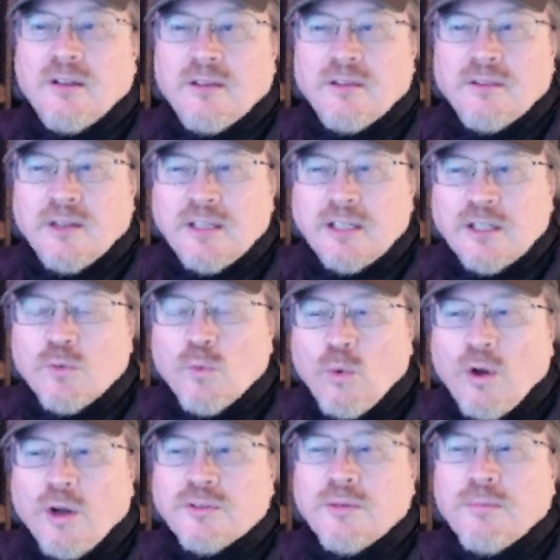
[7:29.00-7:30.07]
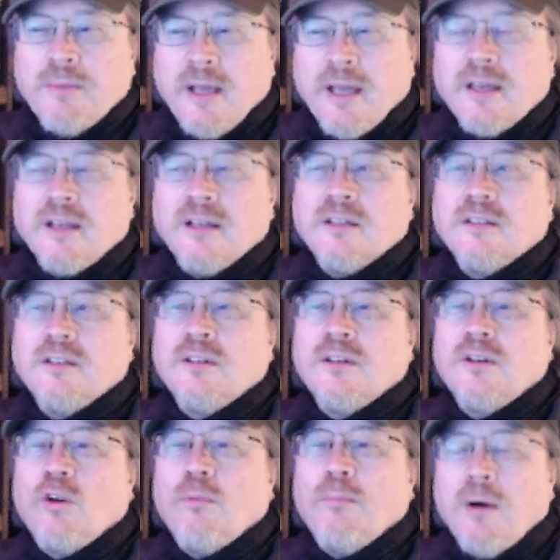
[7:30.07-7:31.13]
they didn't want to make
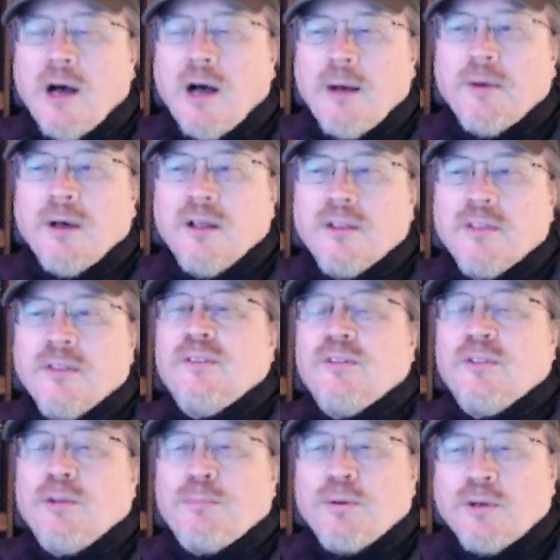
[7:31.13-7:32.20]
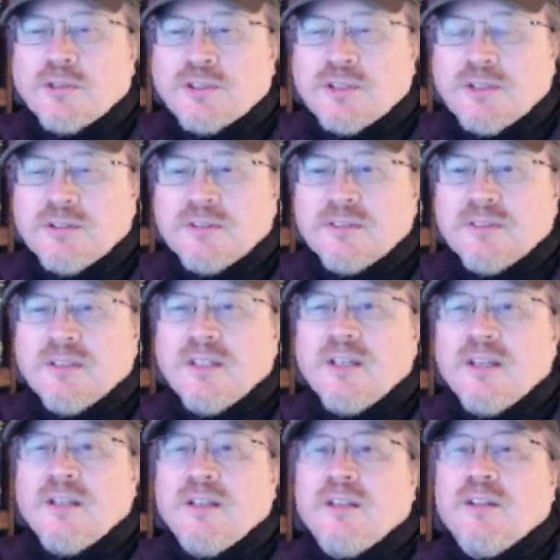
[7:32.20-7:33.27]
Obama the person,
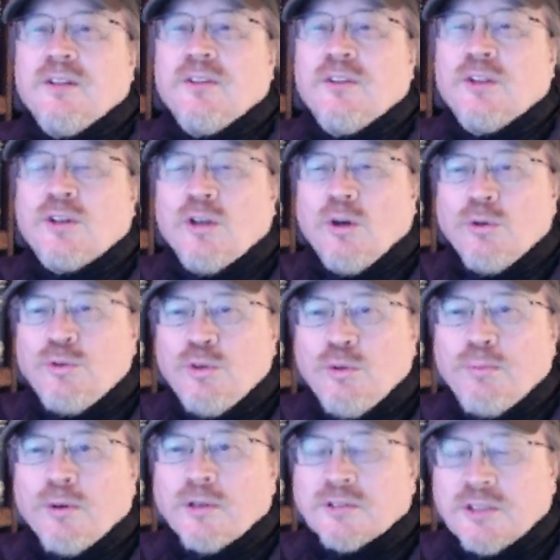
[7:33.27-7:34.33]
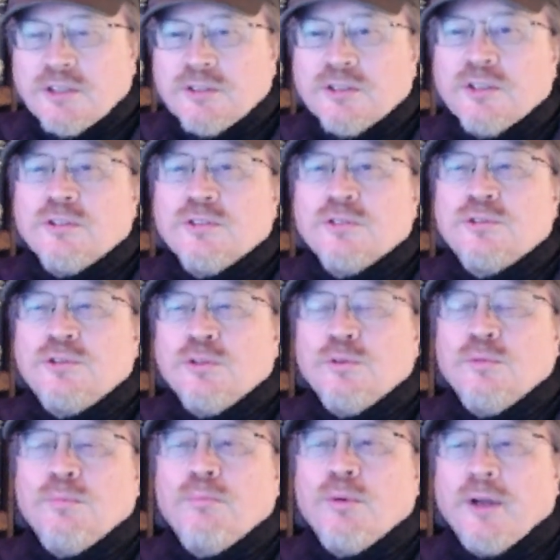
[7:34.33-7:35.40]
the go to person
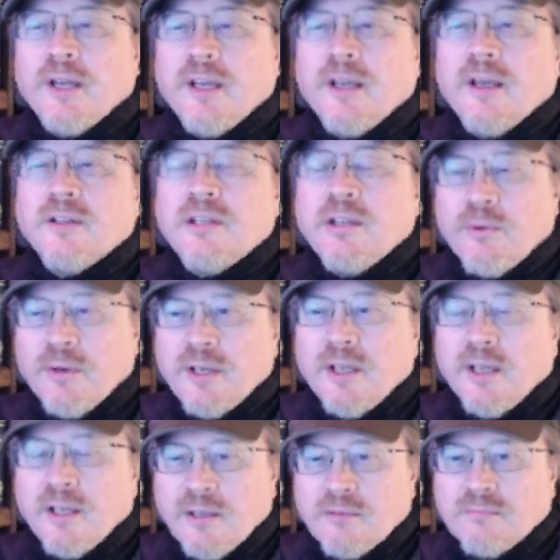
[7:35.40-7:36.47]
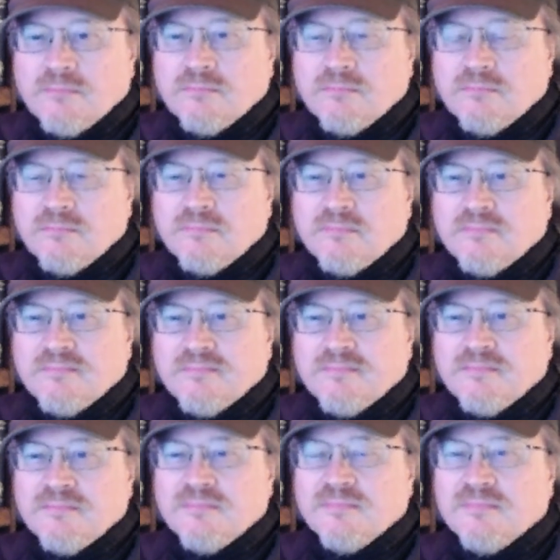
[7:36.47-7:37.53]
to bring tyranny in.
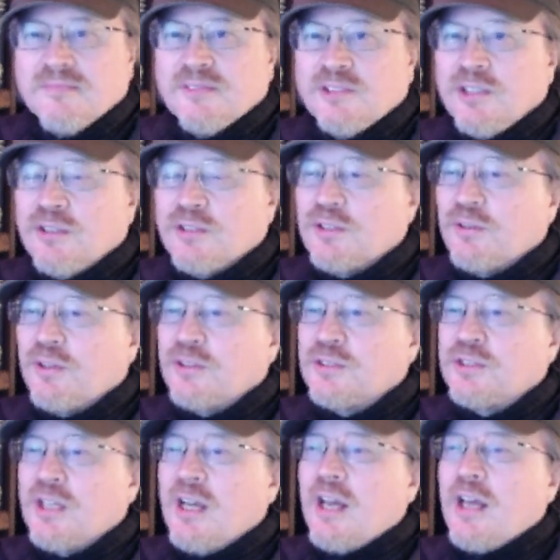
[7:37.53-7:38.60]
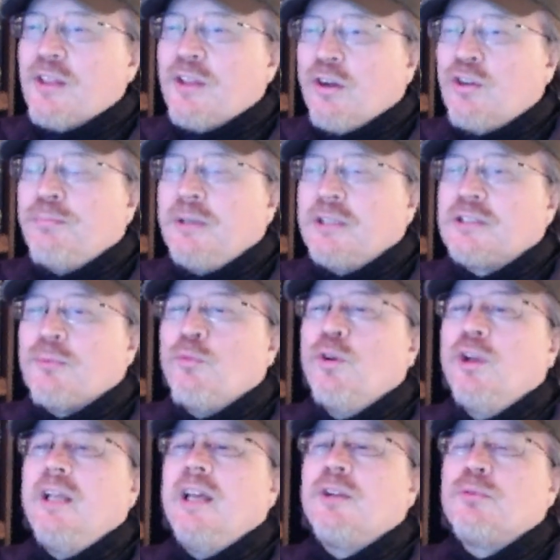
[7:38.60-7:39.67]
See, there's, there's, there could be some
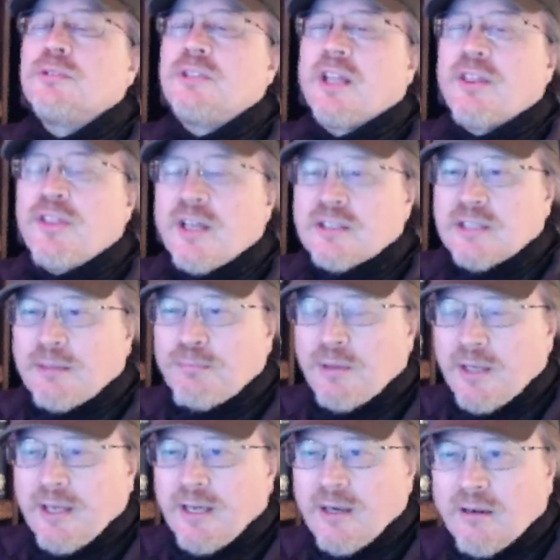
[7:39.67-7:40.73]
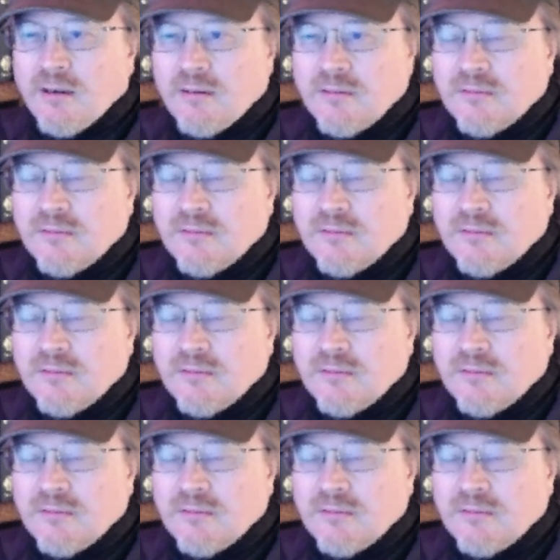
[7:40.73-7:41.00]
really interesting things at play here.